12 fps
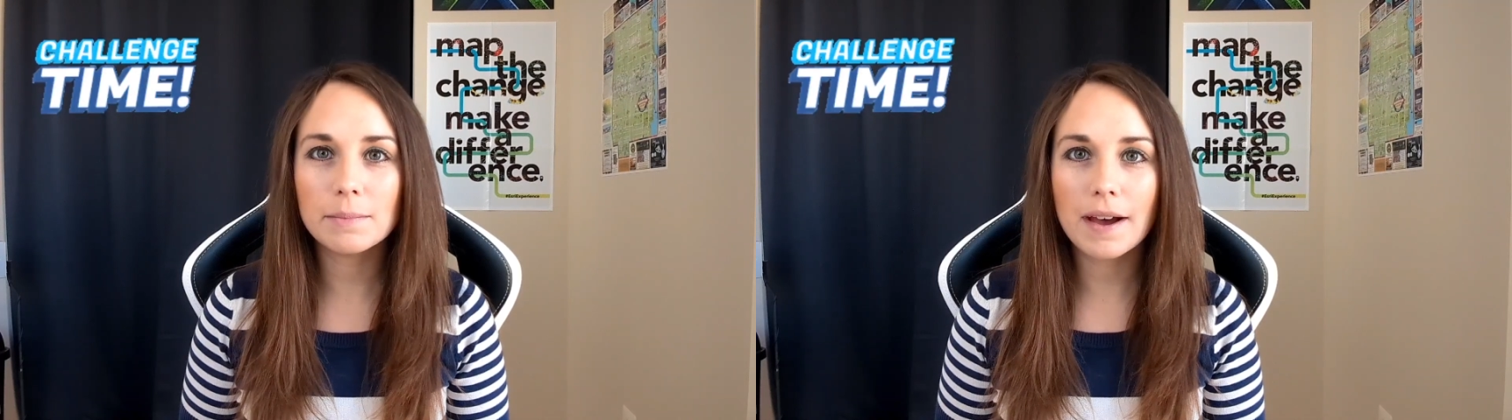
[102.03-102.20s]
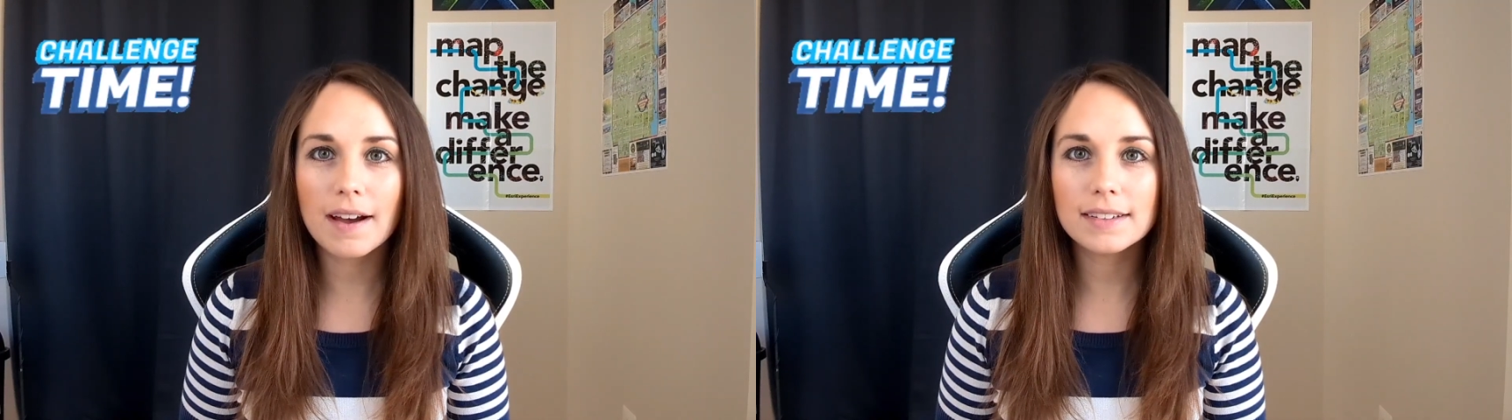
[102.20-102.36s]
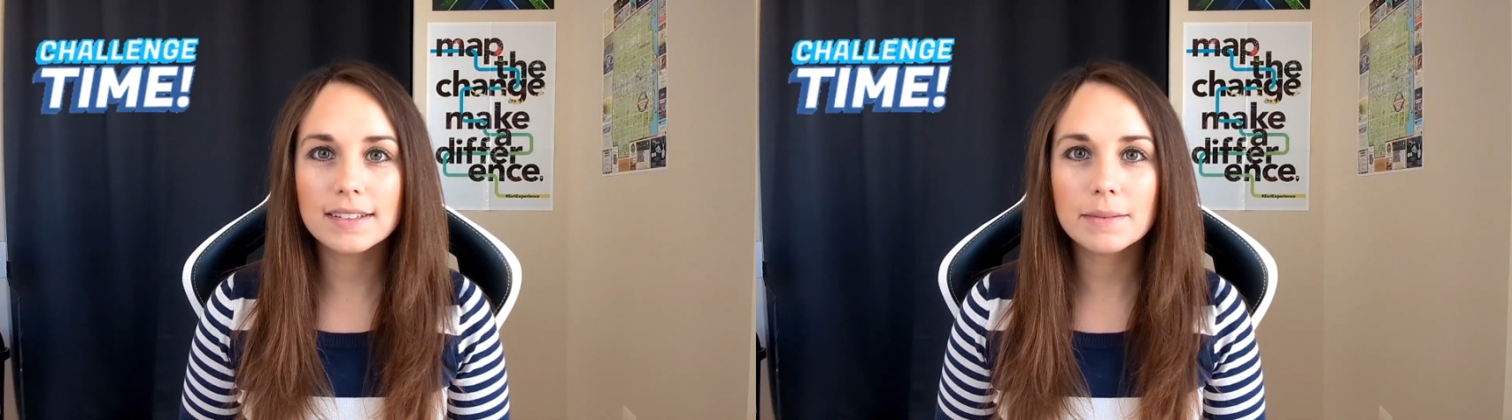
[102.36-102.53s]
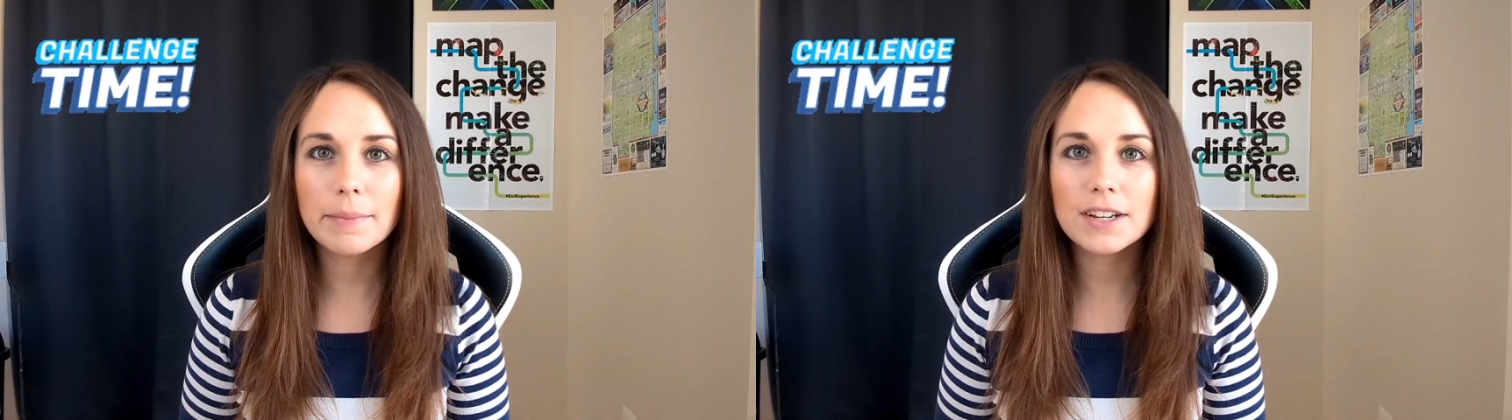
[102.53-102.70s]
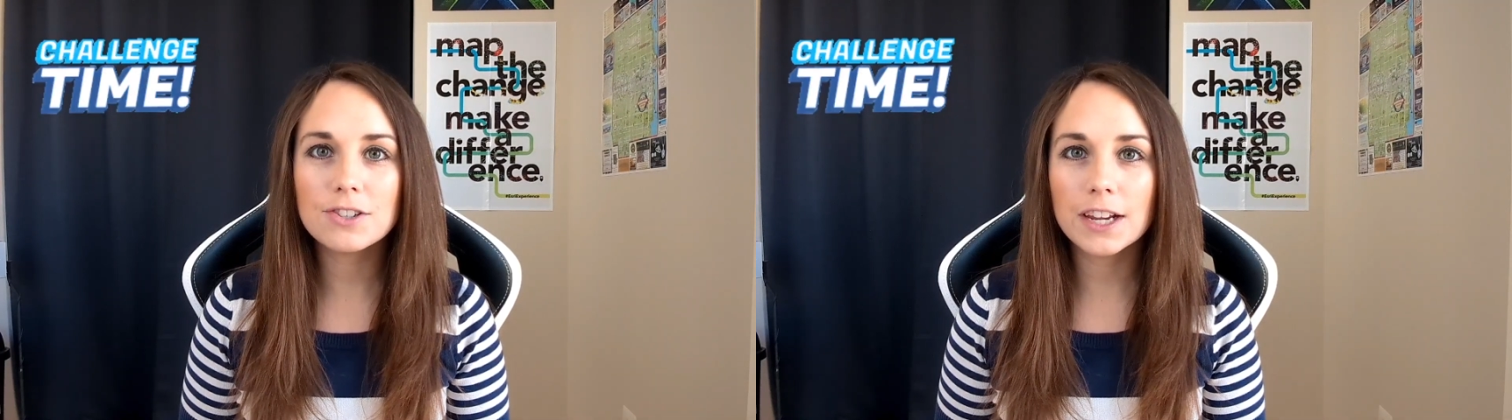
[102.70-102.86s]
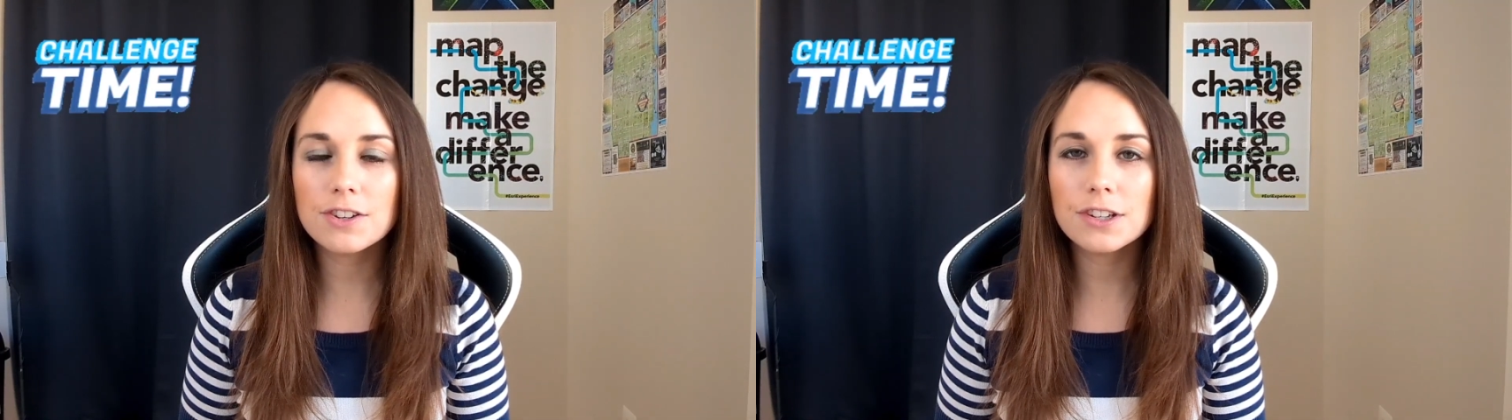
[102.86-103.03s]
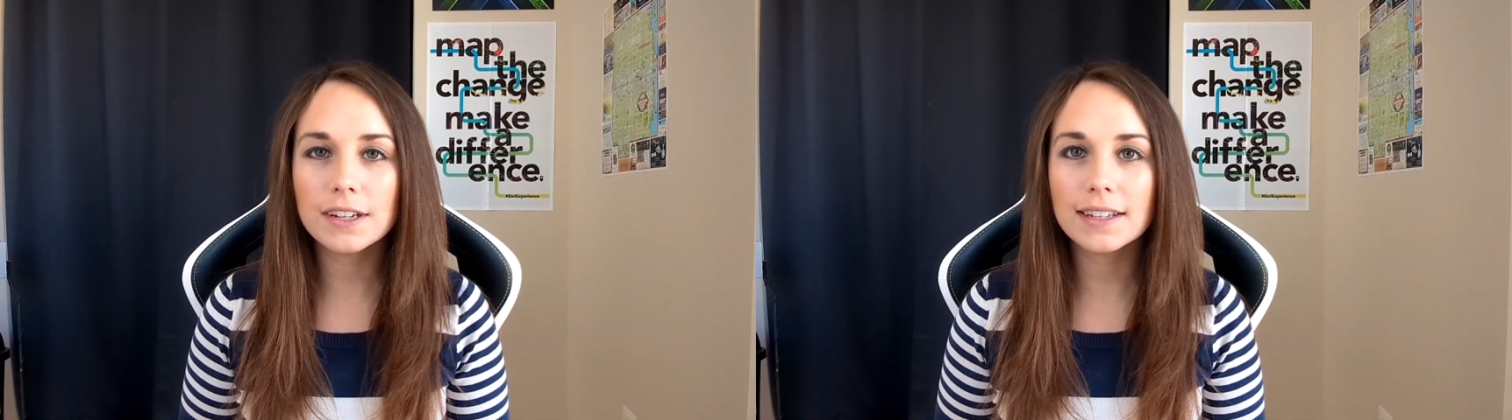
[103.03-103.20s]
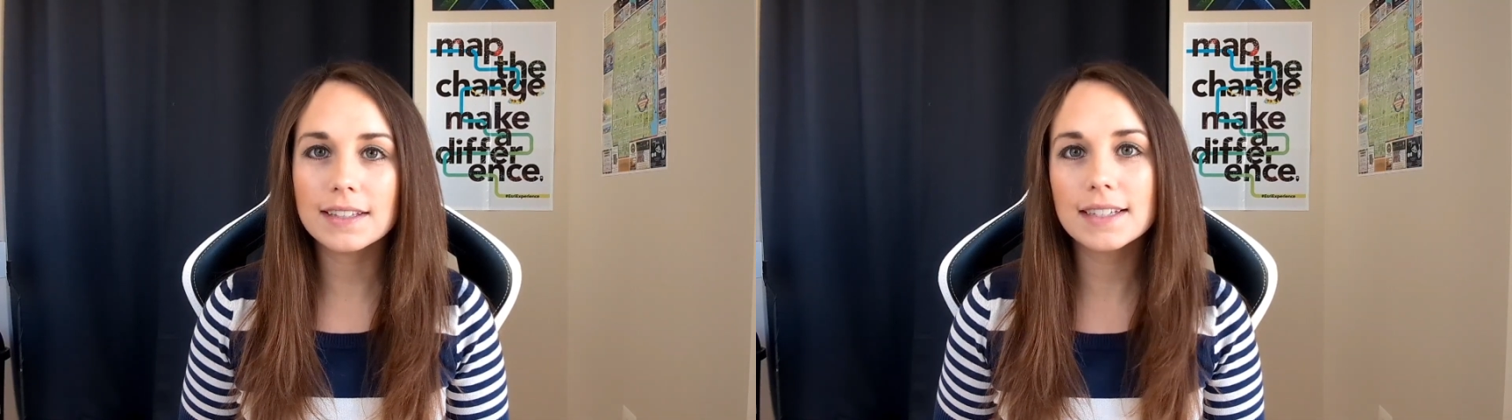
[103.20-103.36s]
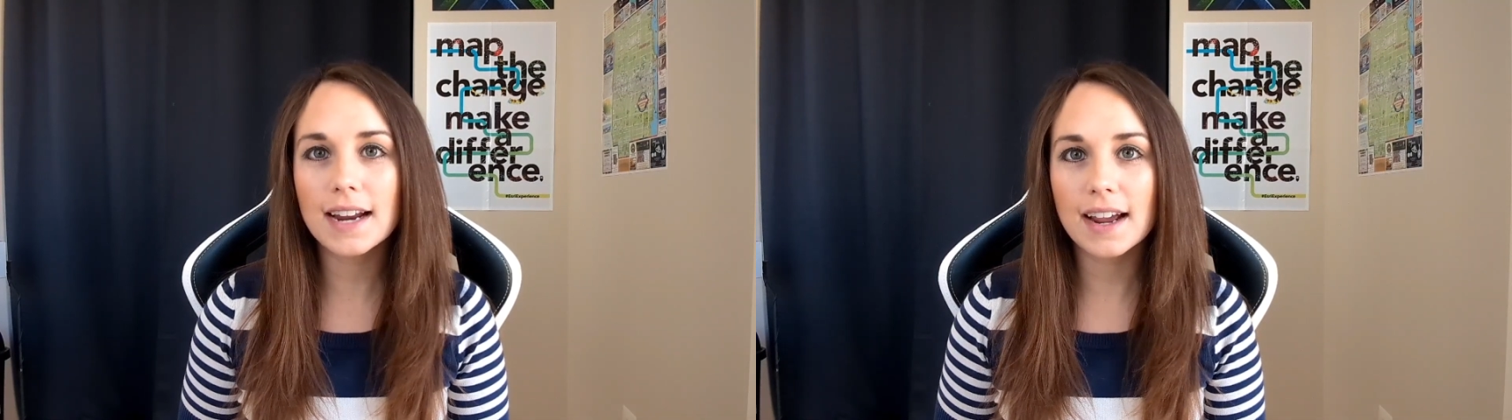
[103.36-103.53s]
box by changing
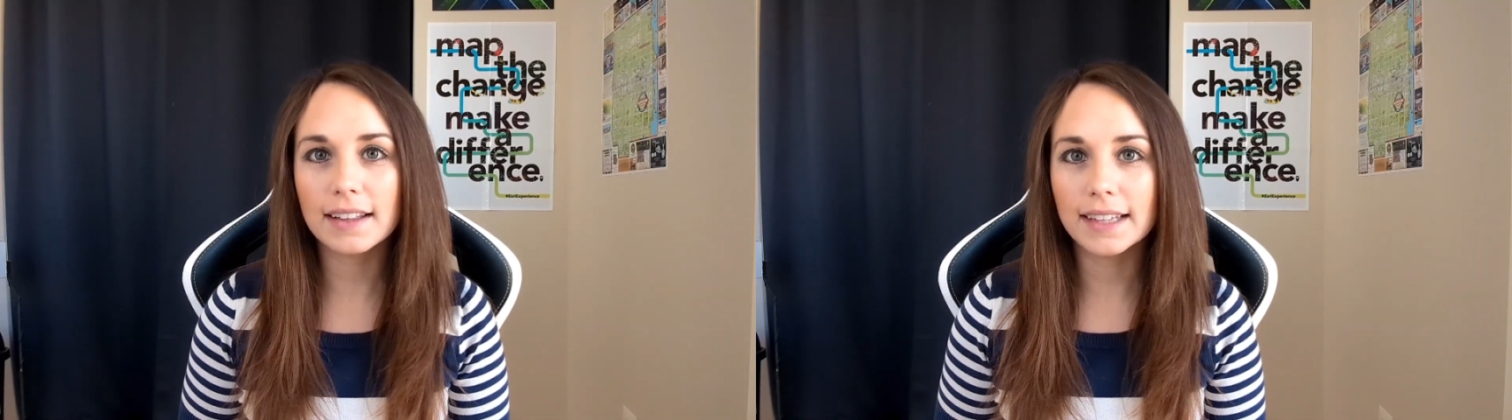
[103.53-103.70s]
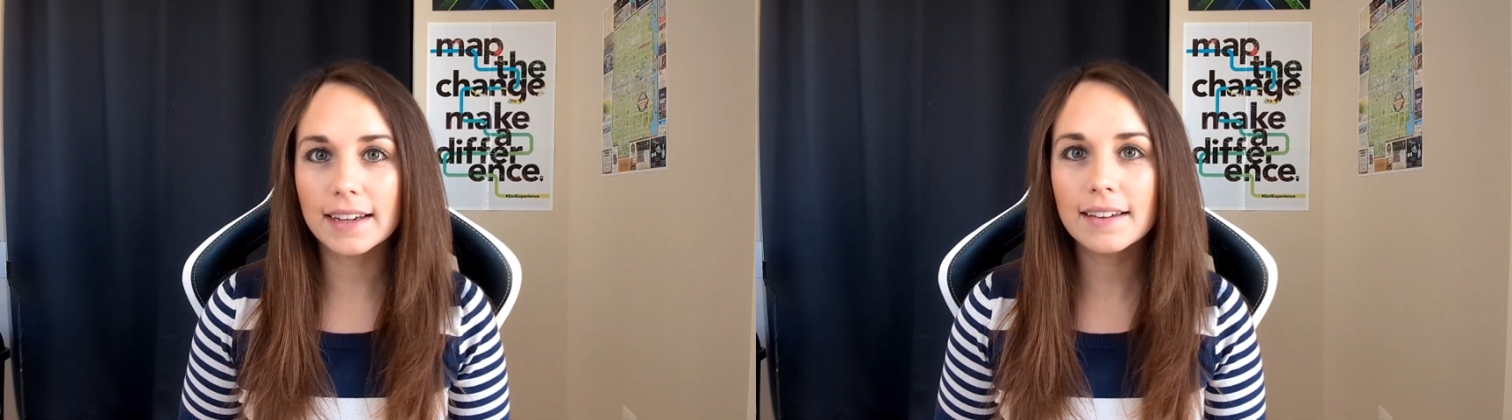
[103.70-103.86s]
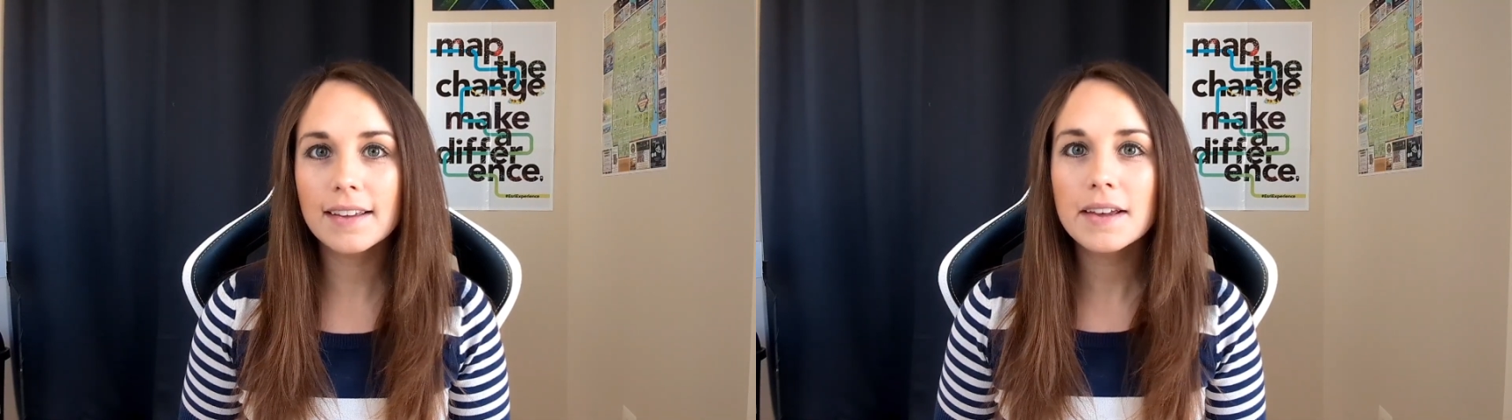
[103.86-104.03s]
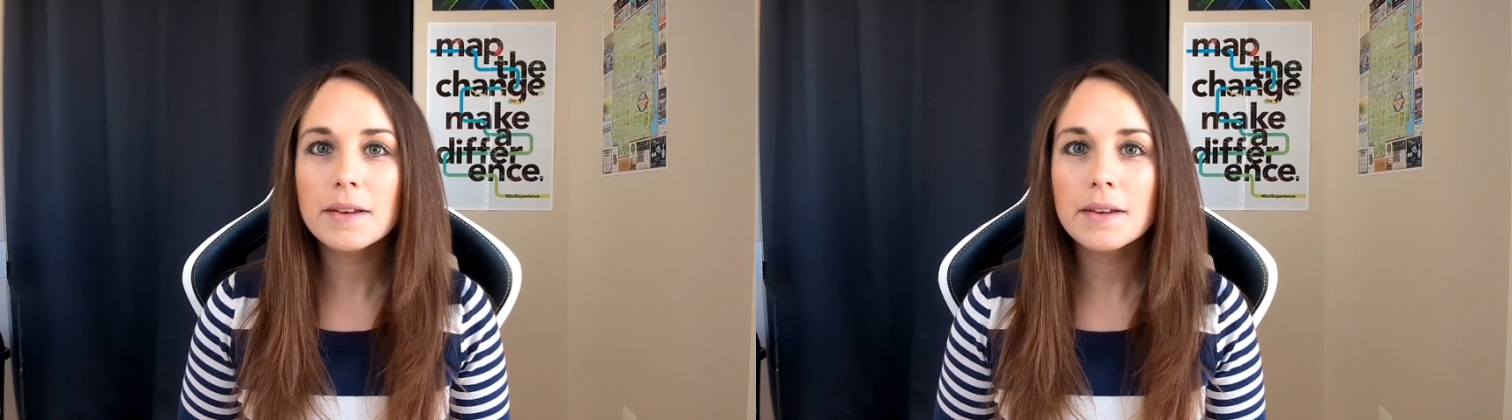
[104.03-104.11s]
its styling